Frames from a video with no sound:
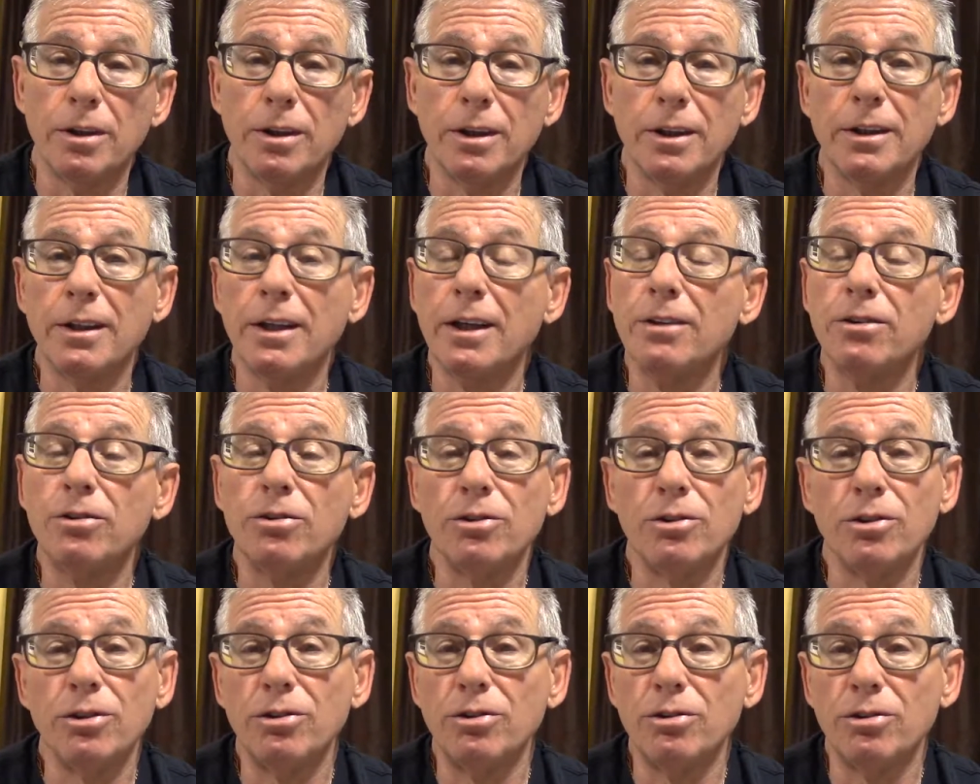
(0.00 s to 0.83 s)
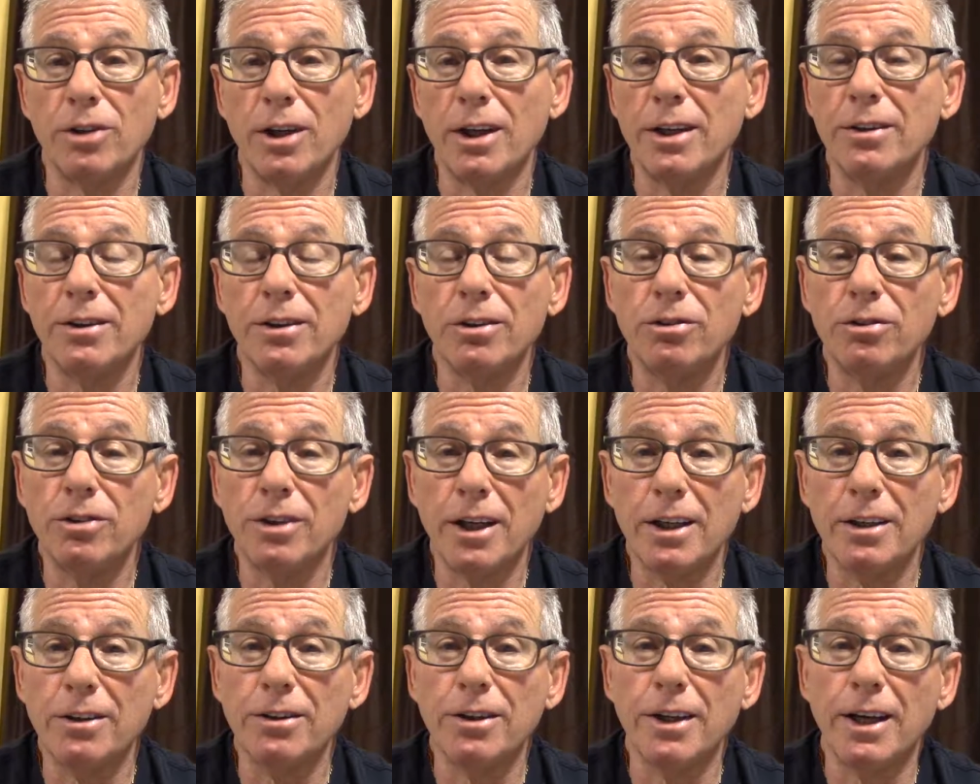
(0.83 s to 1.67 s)
And let's just say there's
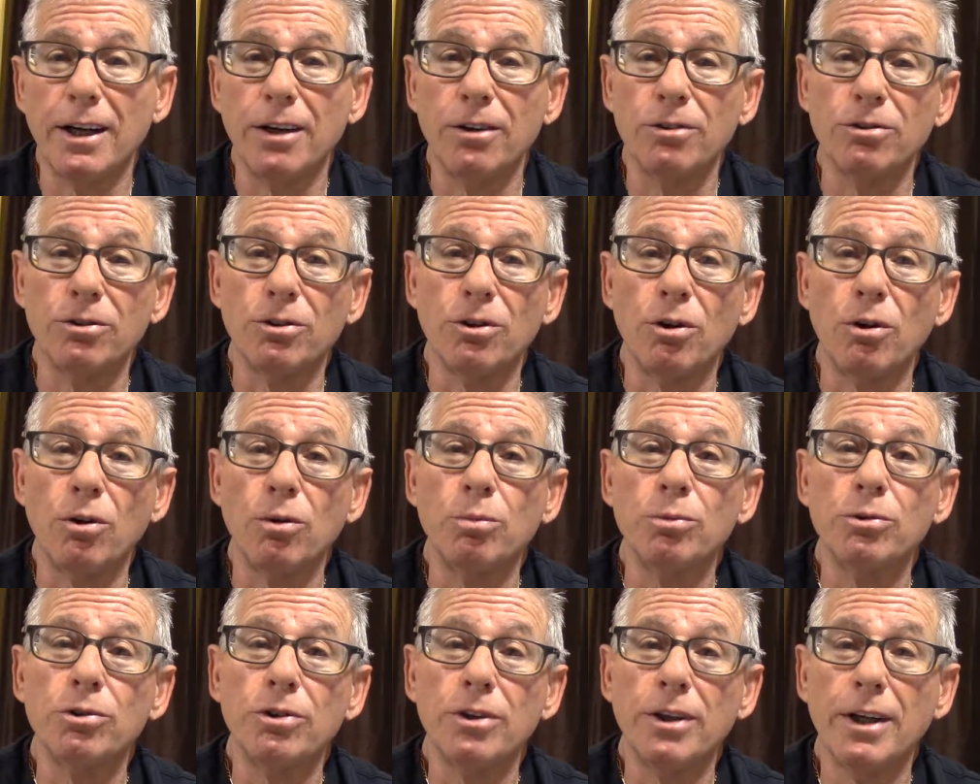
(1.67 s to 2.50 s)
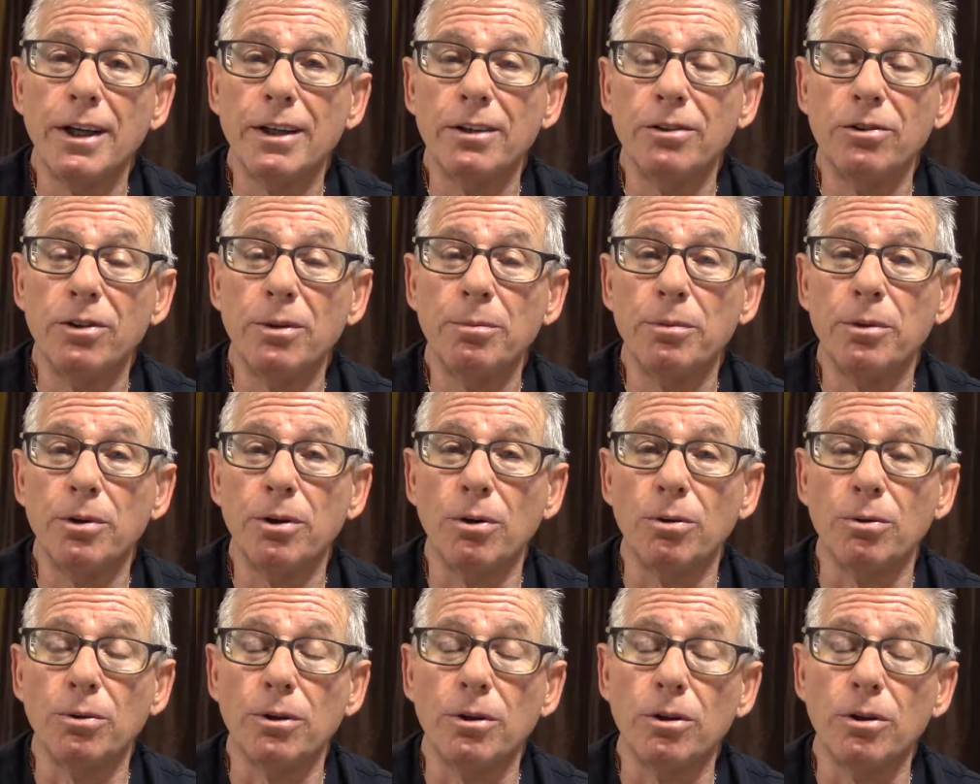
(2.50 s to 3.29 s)
10,000 homes in that zip code.